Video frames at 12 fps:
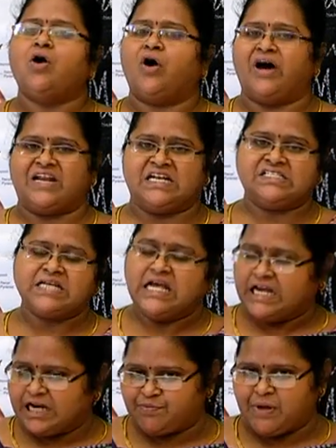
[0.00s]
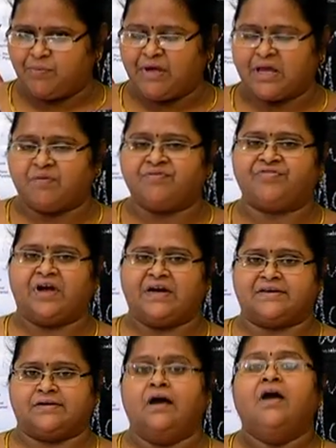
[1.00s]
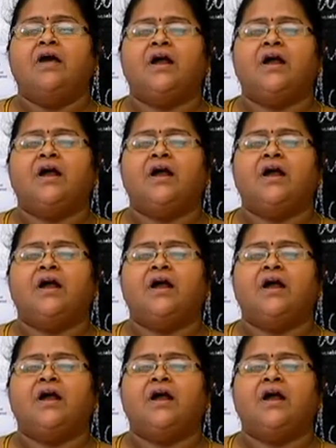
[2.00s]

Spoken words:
or else it may become fatal.